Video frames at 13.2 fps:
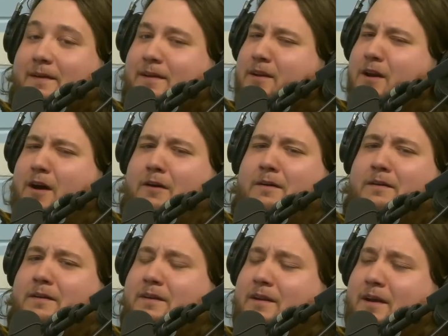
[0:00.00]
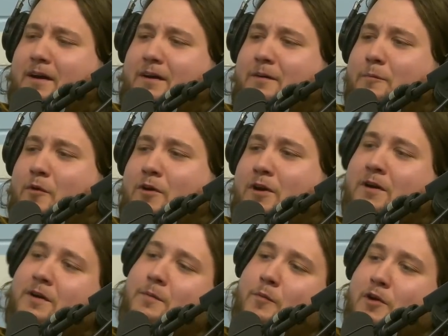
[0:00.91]
No, no, no.
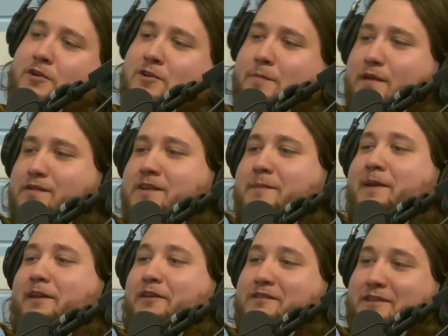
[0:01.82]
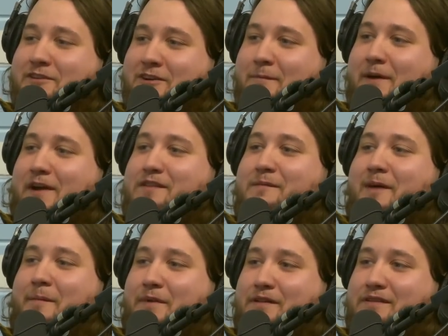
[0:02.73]
More more dermestid beetles than termites in
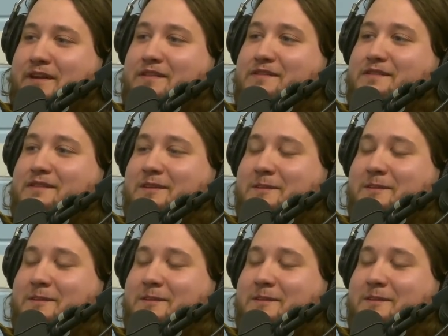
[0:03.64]
my business.